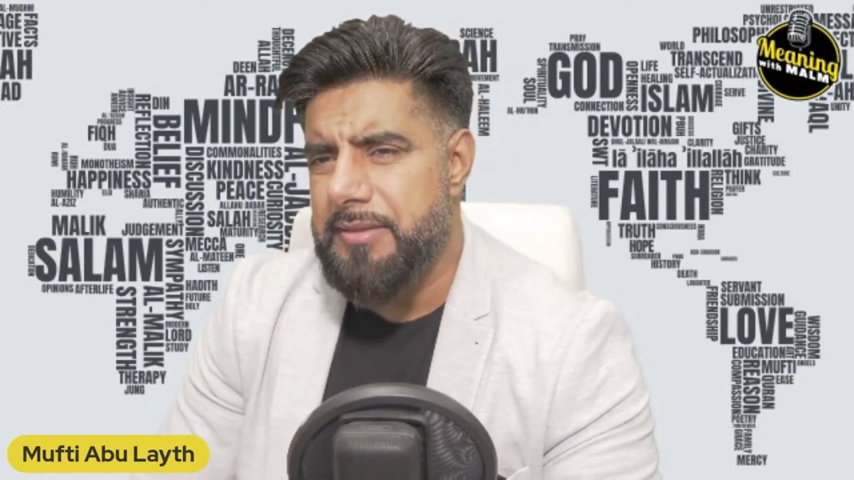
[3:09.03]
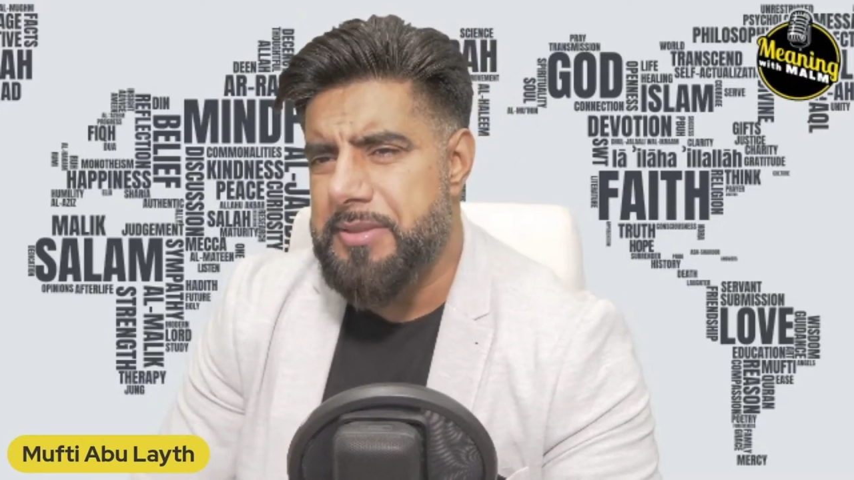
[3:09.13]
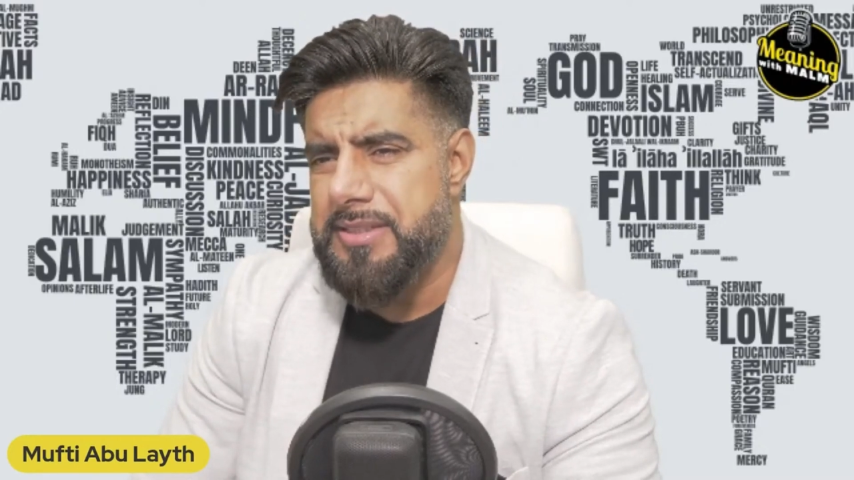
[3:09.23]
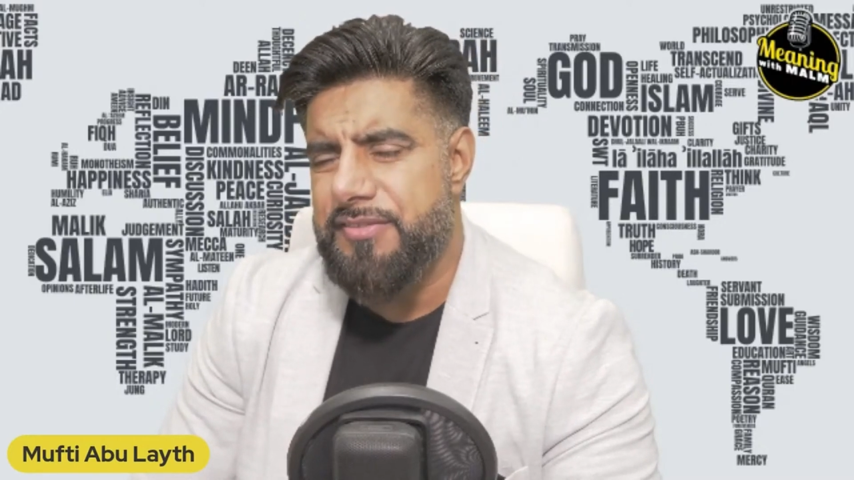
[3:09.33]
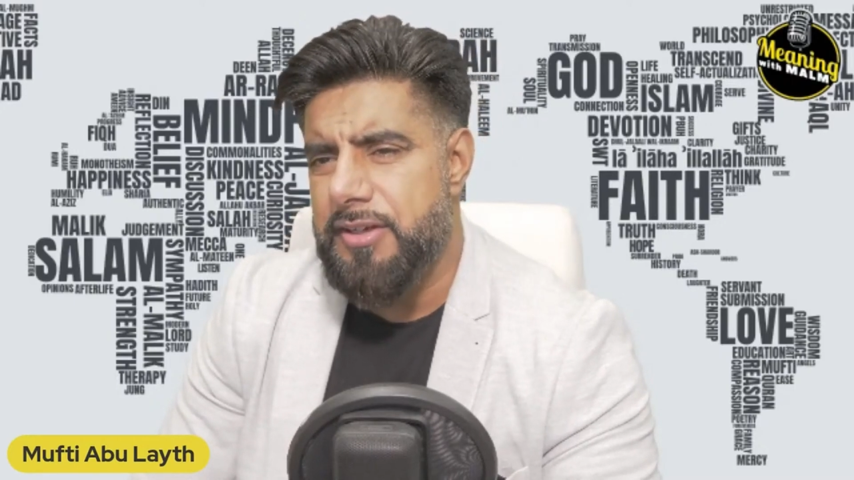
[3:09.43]

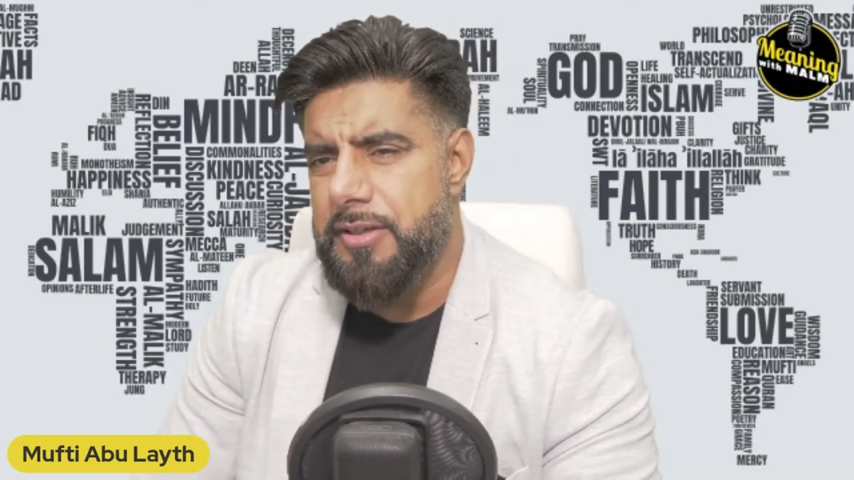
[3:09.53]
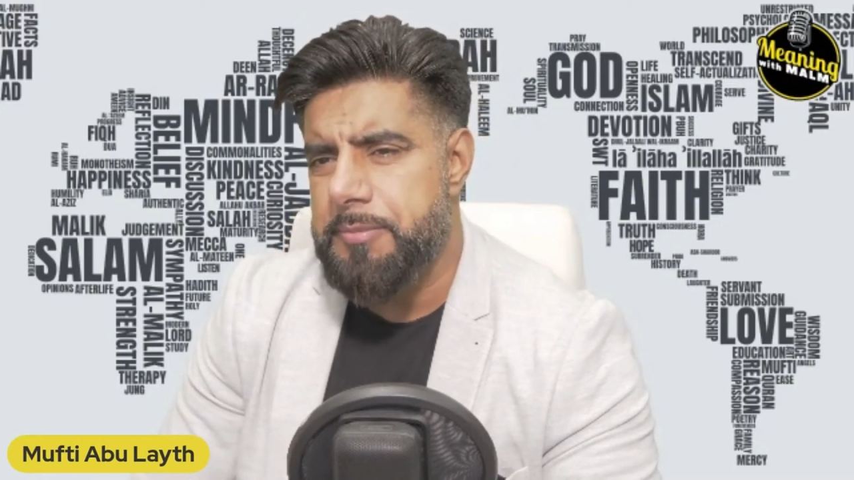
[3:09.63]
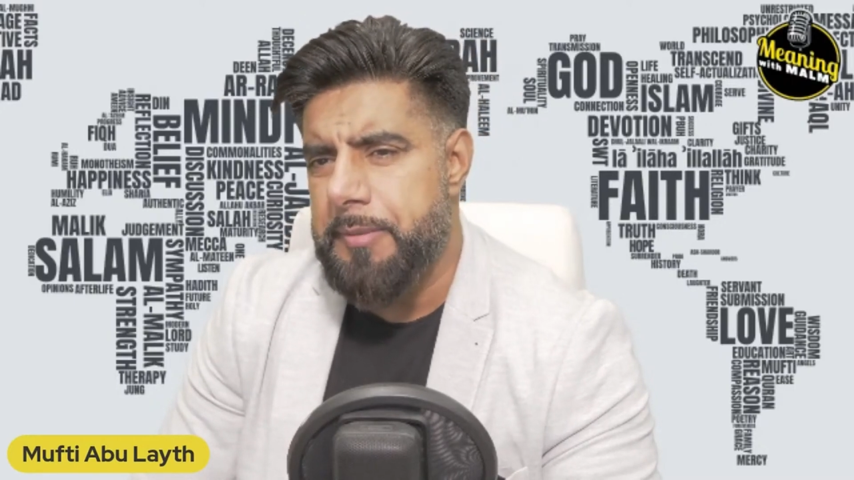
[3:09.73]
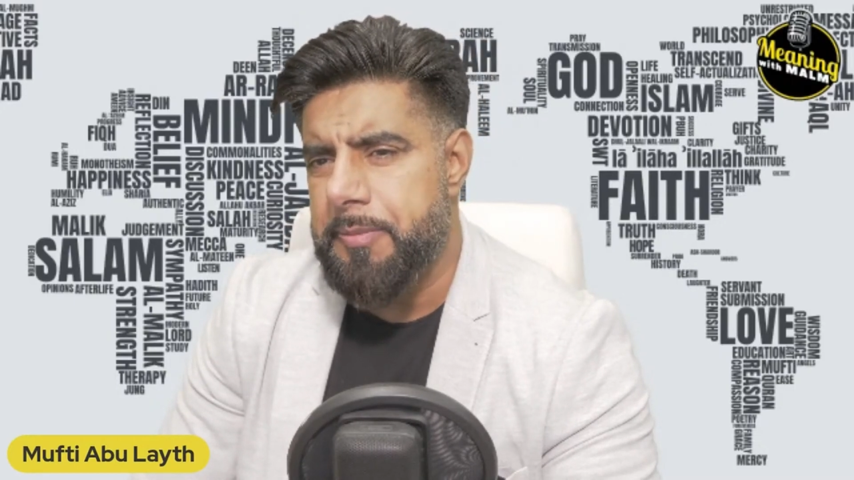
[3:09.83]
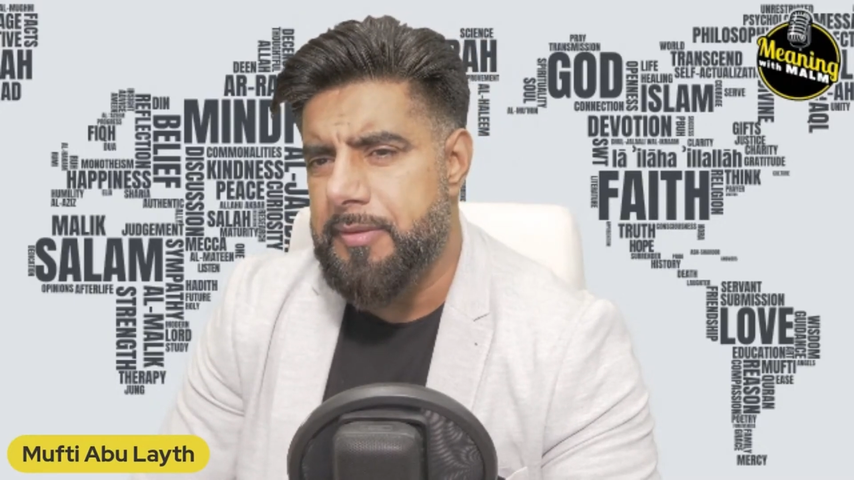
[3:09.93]
because I've heard
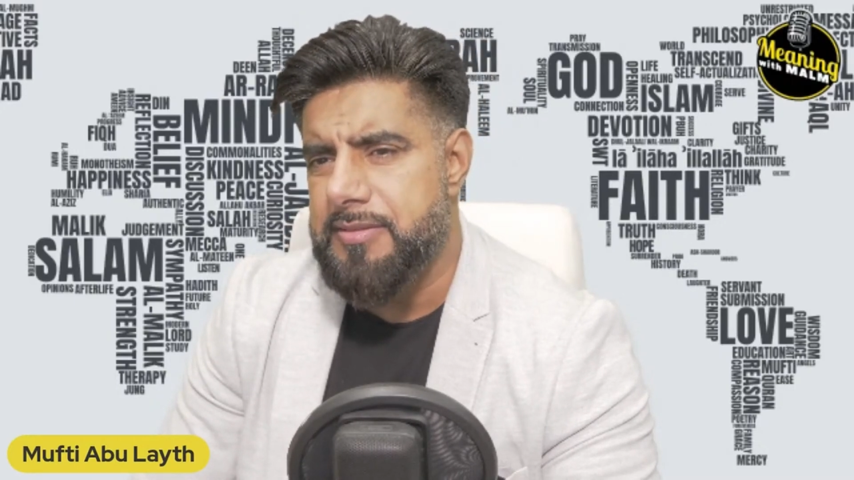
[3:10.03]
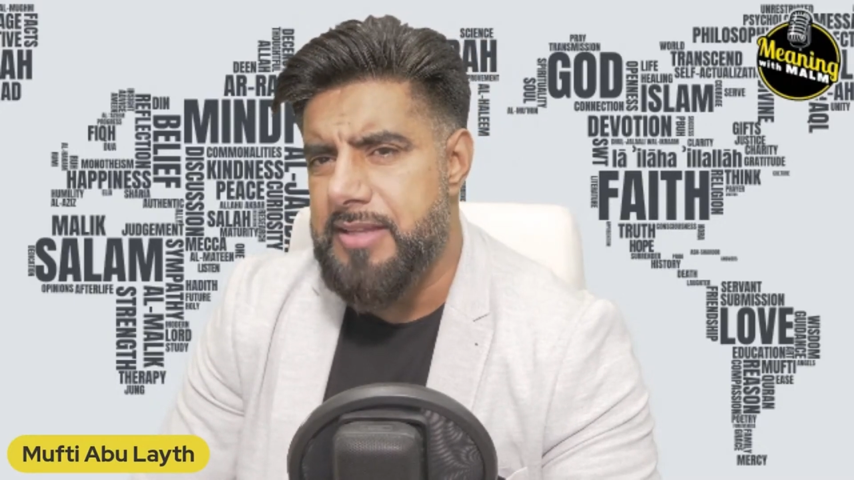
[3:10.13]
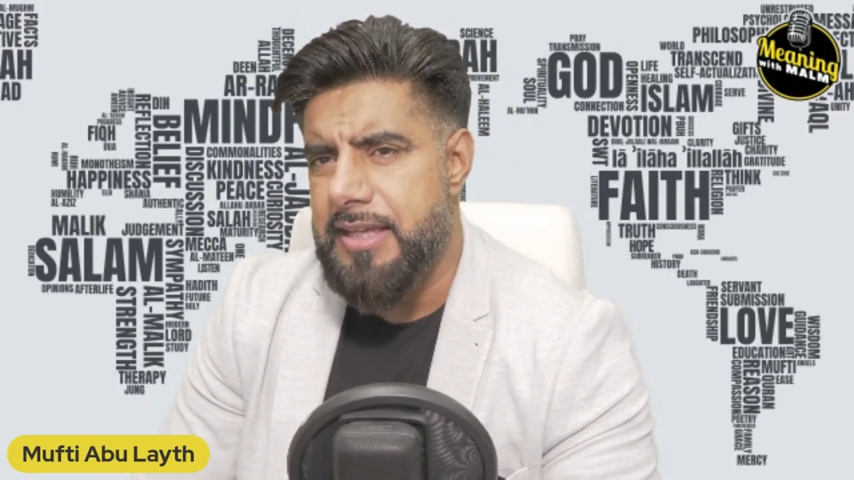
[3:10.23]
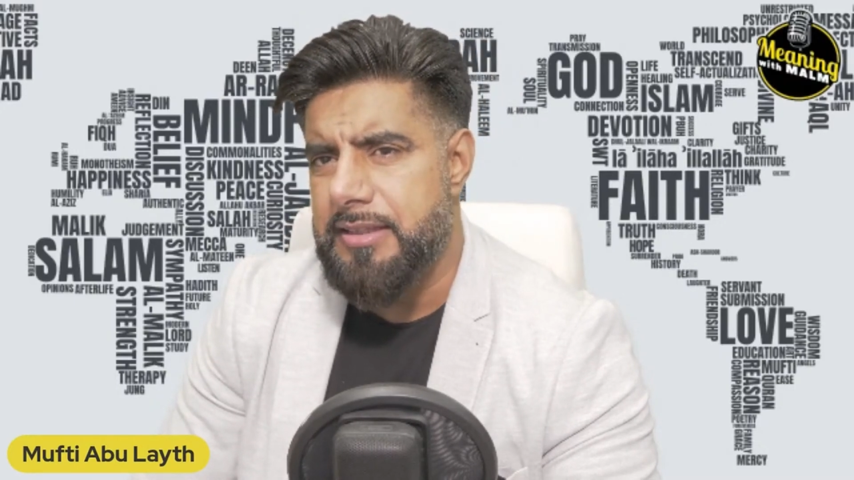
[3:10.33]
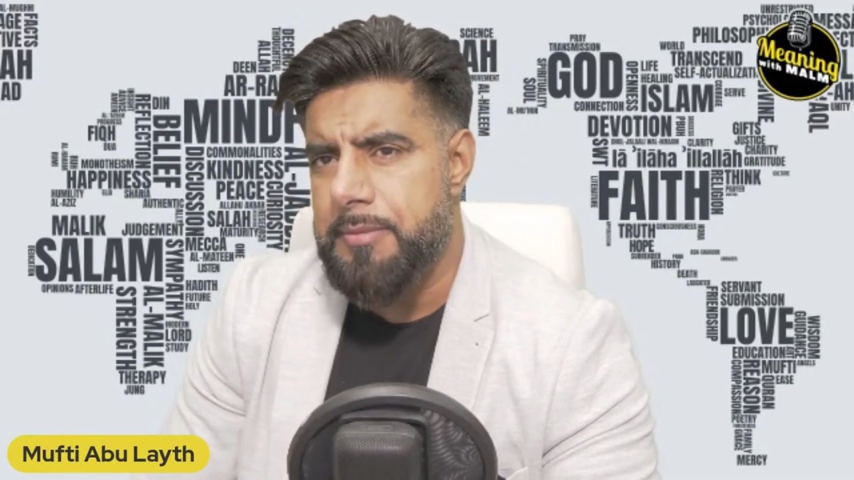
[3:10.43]
people
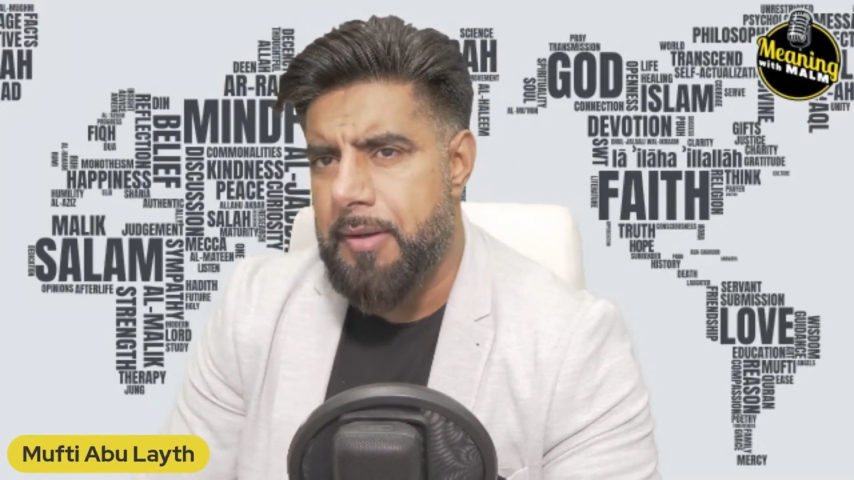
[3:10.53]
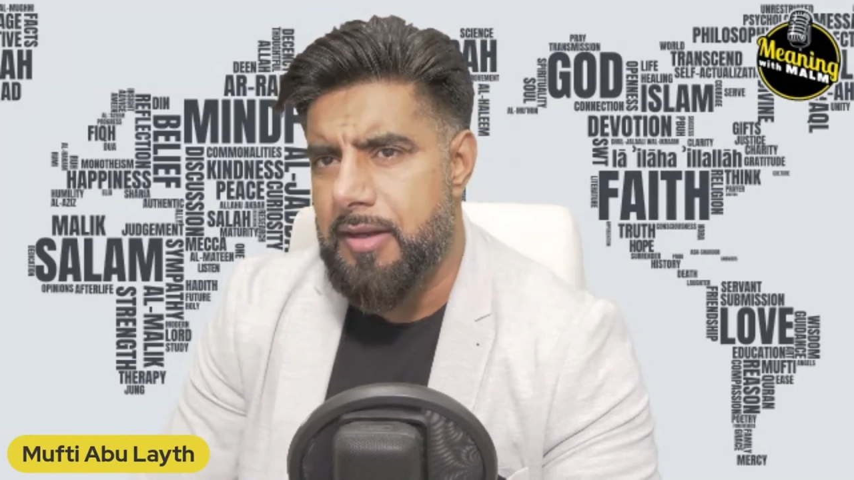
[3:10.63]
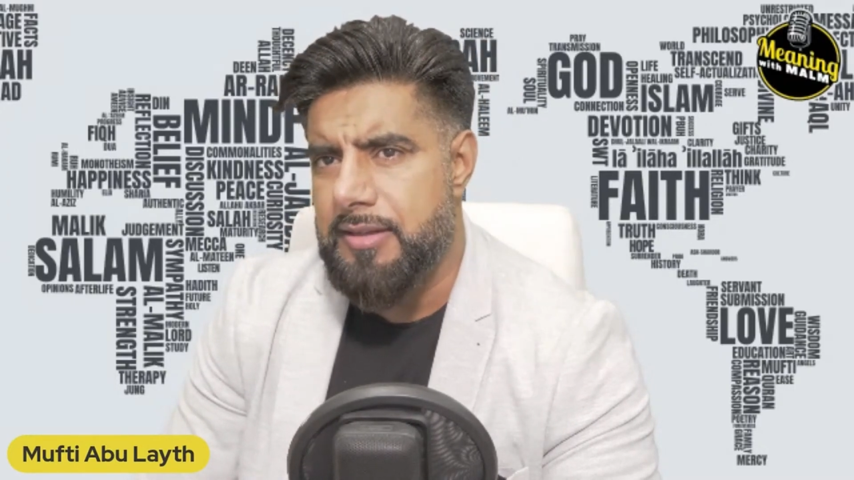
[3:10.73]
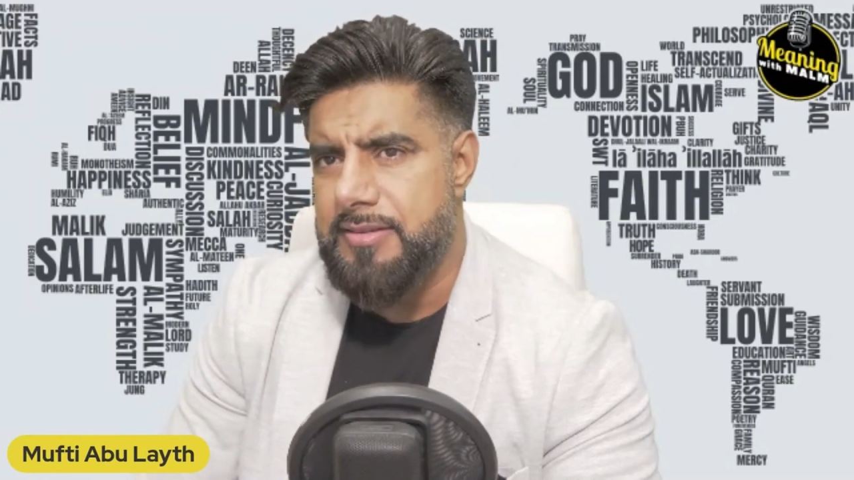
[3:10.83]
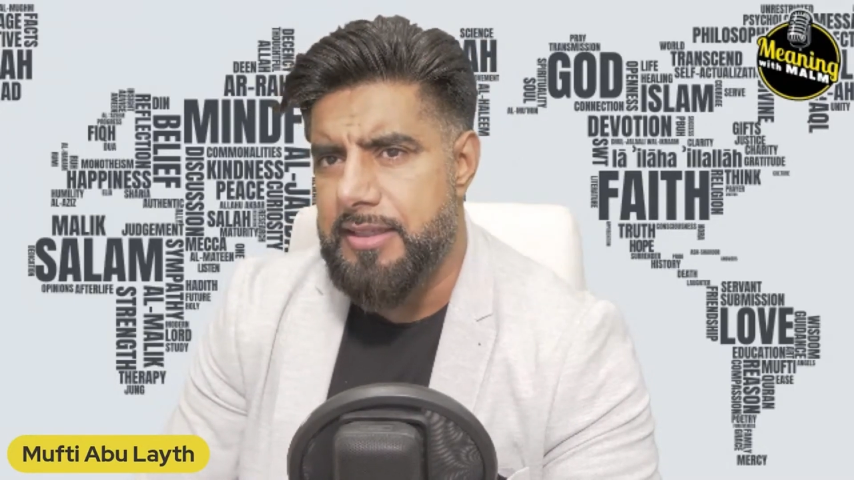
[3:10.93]
say in the
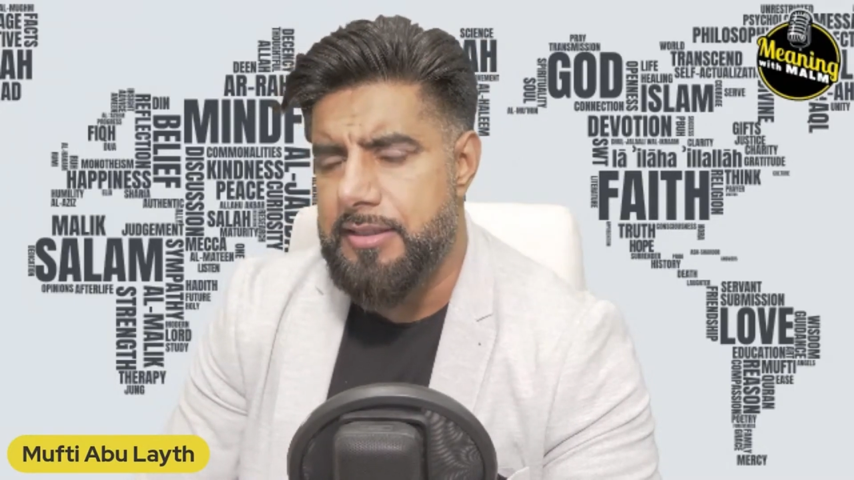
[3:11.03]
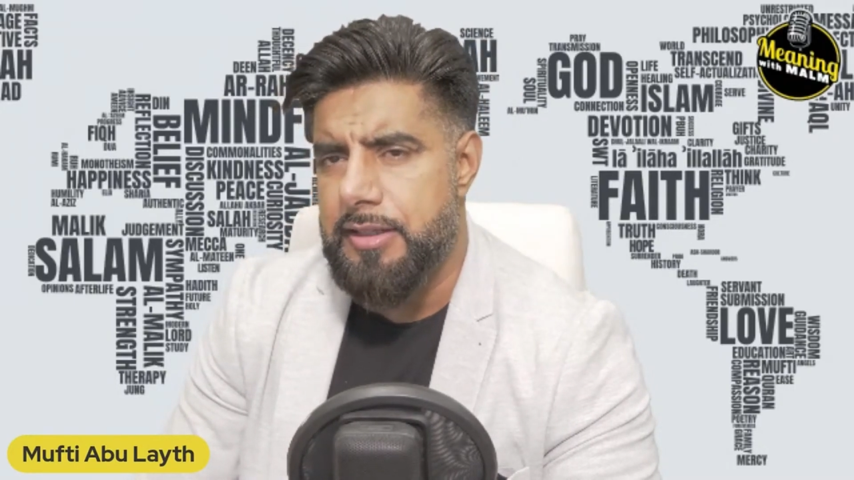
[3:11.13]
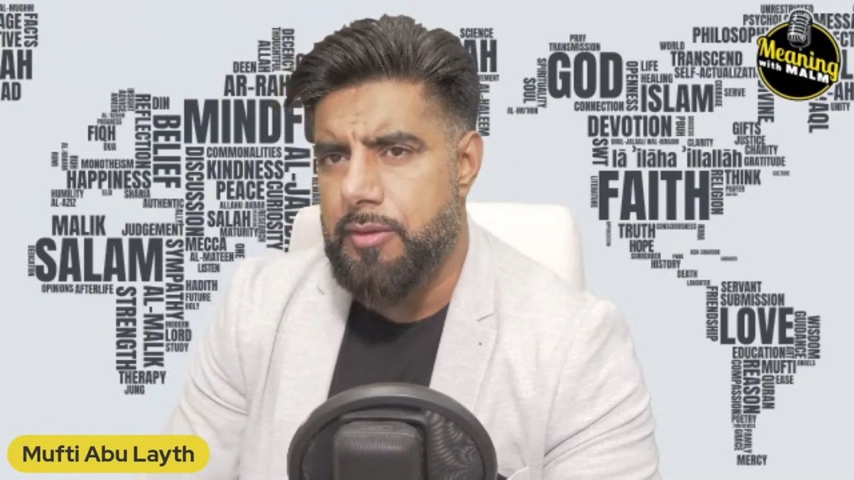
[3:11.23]
past that,